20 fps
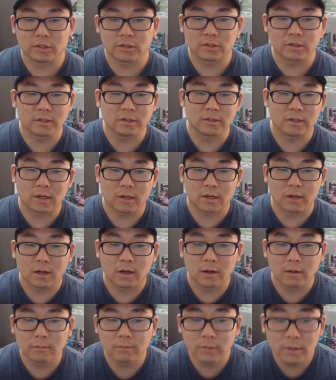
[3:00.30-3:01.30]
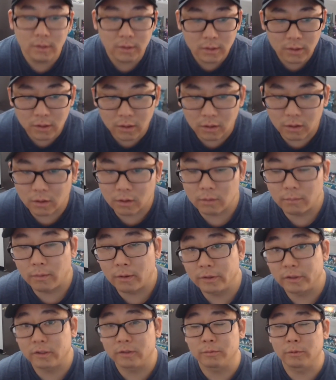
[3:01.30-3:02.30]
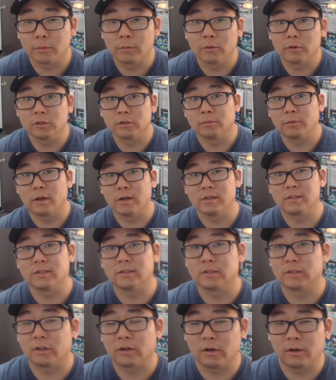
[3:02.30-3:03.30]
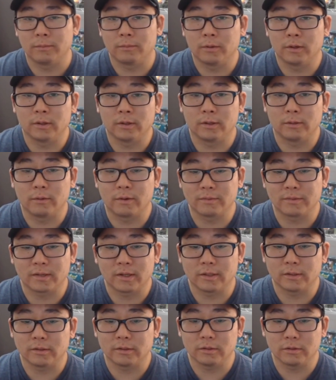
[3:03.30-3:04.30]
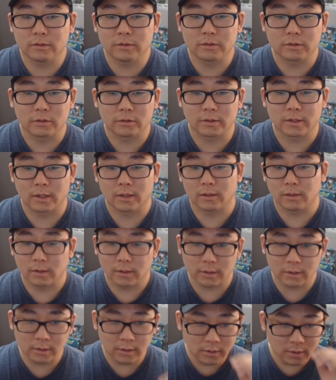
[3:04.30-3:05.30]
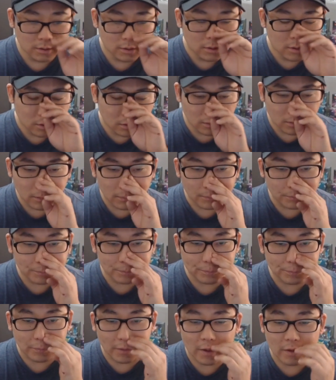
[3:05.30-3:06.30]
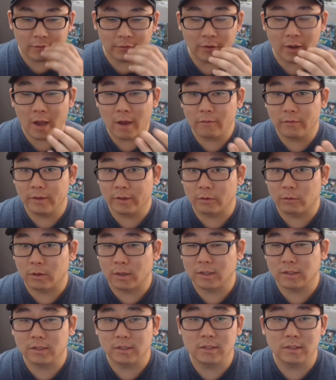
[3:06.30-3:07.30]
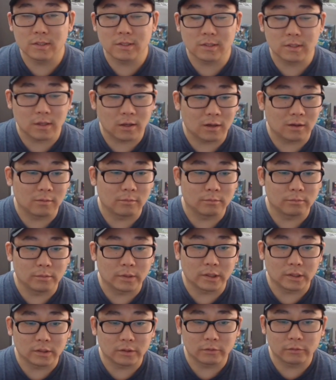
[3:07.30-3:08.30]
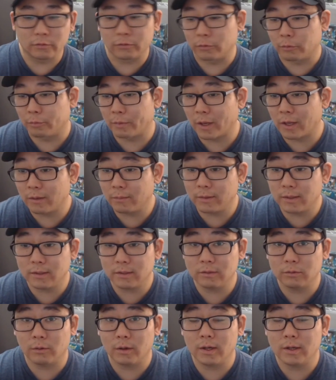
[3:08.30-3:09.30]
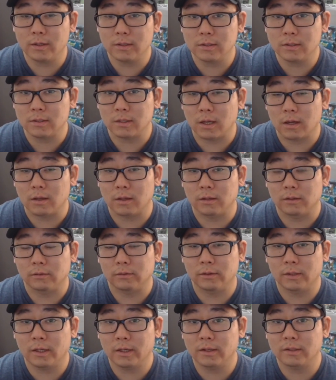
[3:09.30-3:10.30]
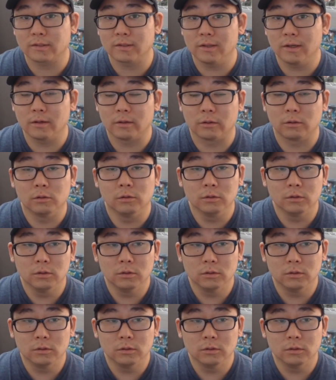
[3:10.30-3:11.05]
justkun.com. Um, all these promotion prices are up on the website too, so take a look. If you have any questions um, for payment wise, uh, let us know.